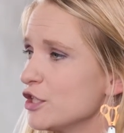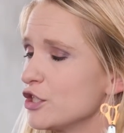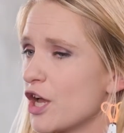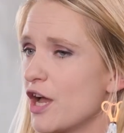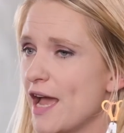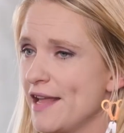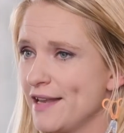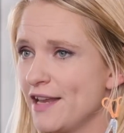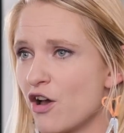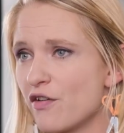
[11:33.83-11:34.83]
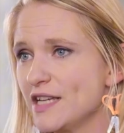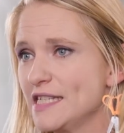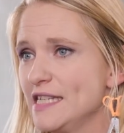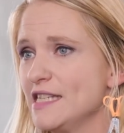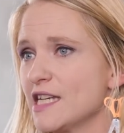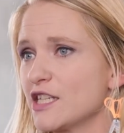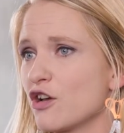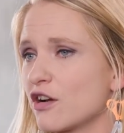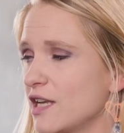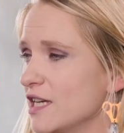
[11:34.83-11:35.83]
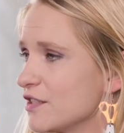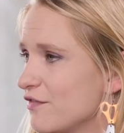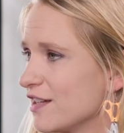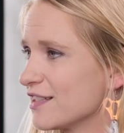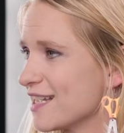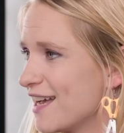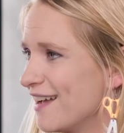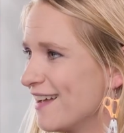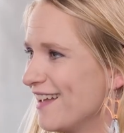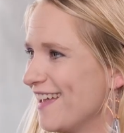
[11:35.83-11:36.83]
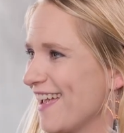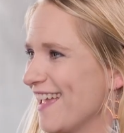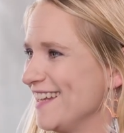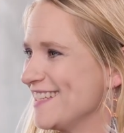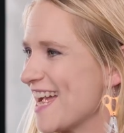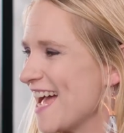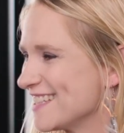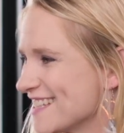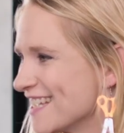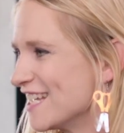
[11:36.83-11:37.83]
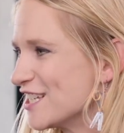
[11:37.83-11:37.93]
So, and then obviously TikTok does filter any chats.